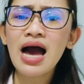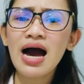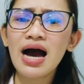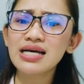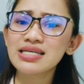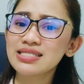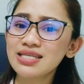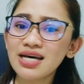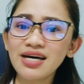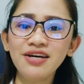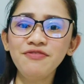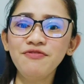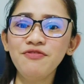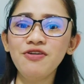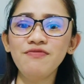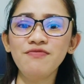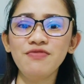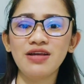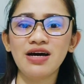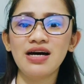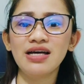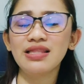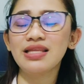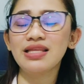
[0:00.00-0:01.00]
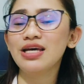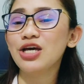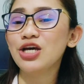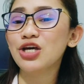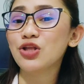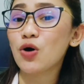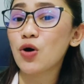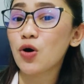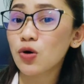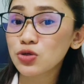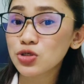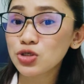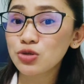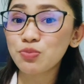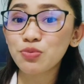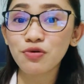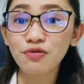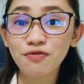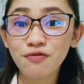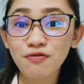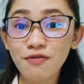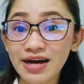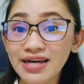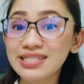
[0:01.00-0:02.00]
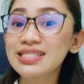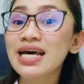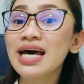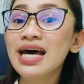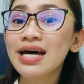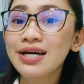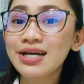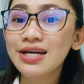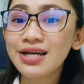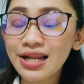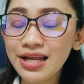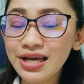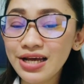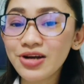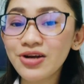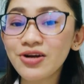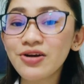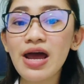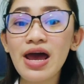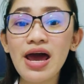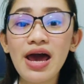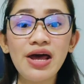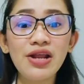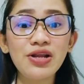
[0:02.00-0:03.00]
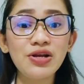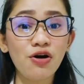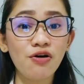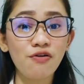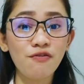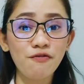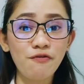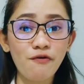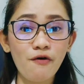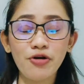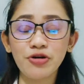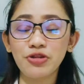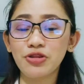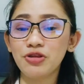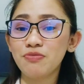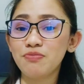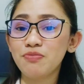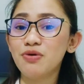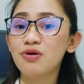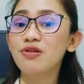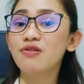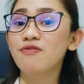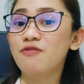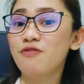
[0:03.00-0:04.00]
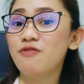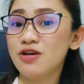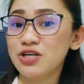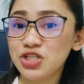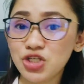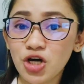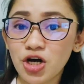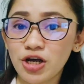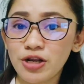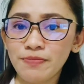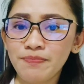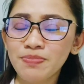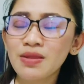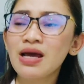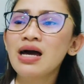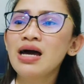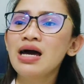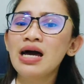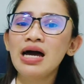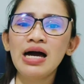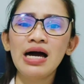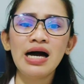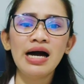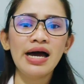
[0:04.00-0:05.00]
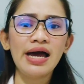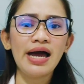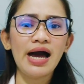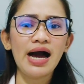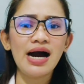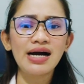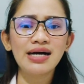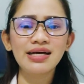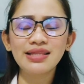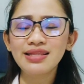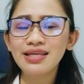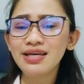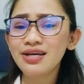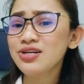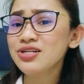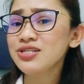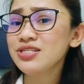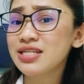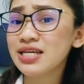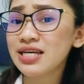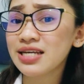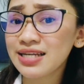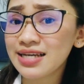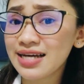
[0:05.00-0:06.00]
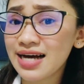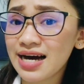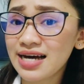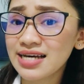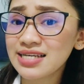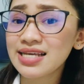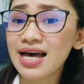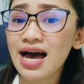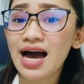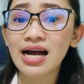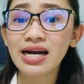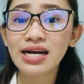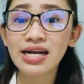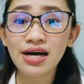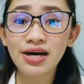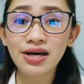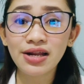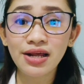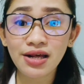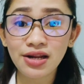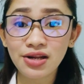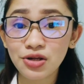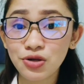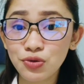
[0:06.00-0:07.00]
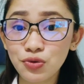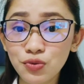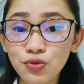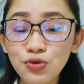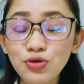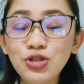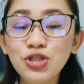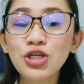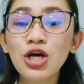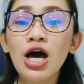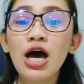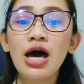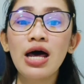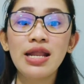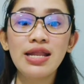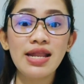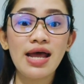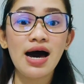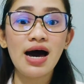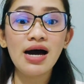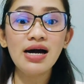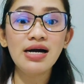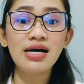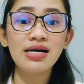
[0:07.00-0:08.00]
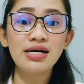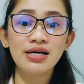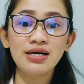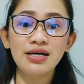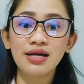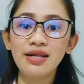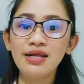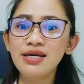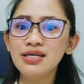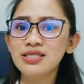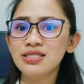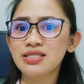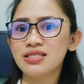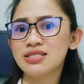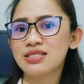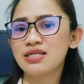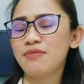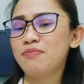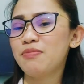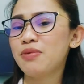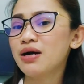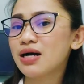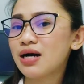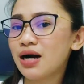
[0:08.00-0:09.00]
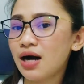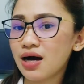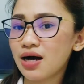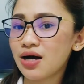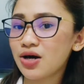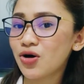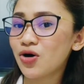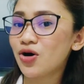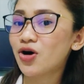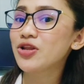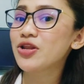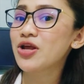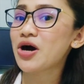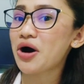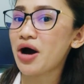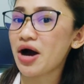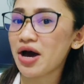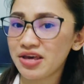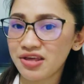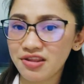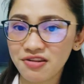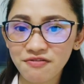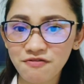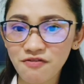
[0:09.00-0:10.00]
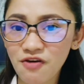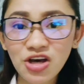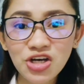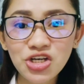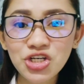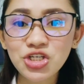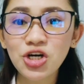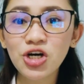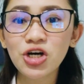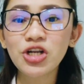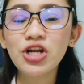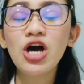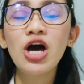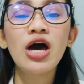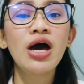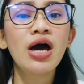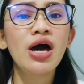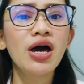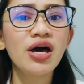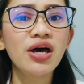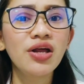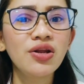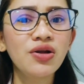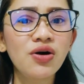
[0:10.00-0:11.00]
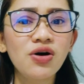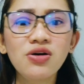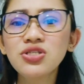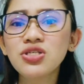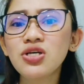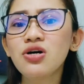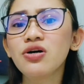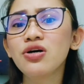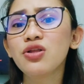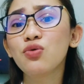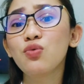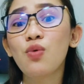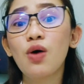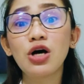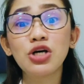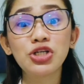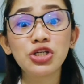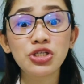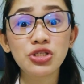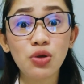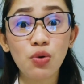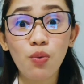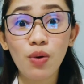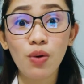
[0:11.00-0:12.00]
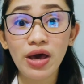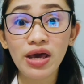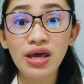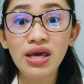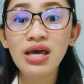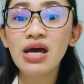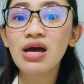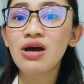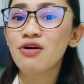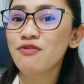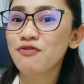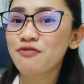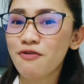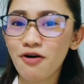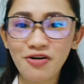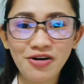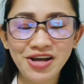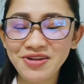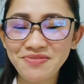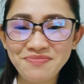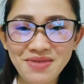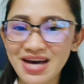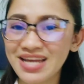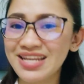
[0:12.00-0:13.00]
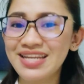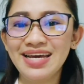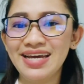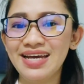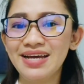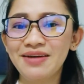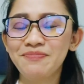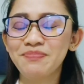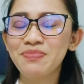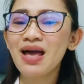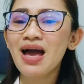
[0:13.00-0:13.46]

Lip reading: Aside from that, it also provides clear and comfortable vision. Ang tears din, guys, ang nagre-reduce ng risk sa pagkakaroon ng eye infection, and also it washes away foreign body.